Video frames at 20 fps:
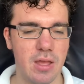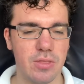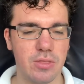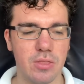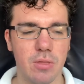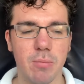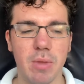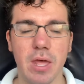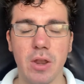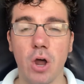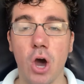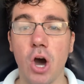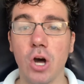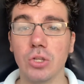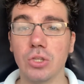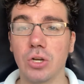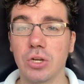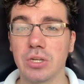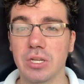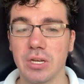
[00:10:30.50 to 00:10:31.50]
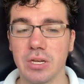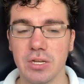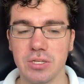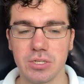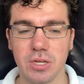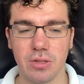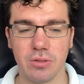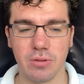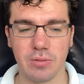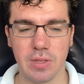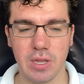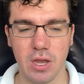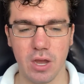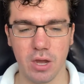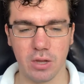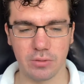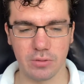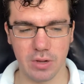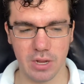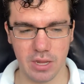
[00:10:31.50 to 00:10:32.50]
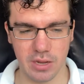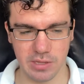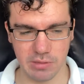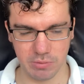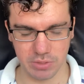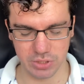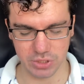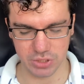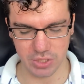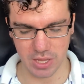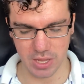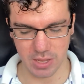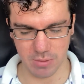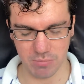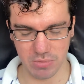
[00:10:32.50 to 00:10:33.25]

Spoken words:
The men all looked at each other, and they hung their heads with shame,